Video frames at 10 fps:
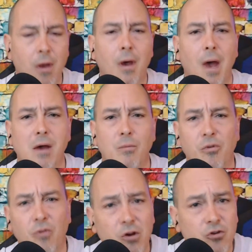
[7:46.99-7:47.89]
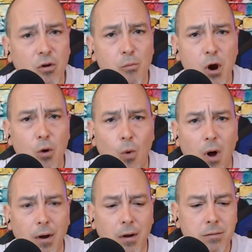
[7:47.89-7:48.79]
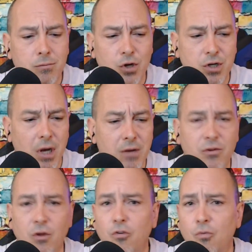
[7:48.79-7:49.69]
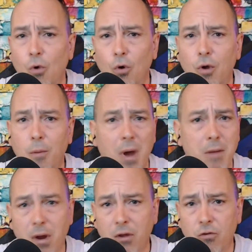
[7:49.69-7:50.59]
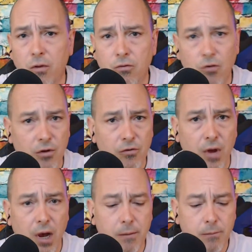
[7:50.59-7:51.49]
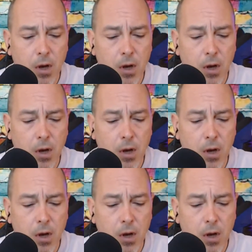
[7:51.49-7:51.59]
I have possession of marijuana, which I still smoke my medicine to this day.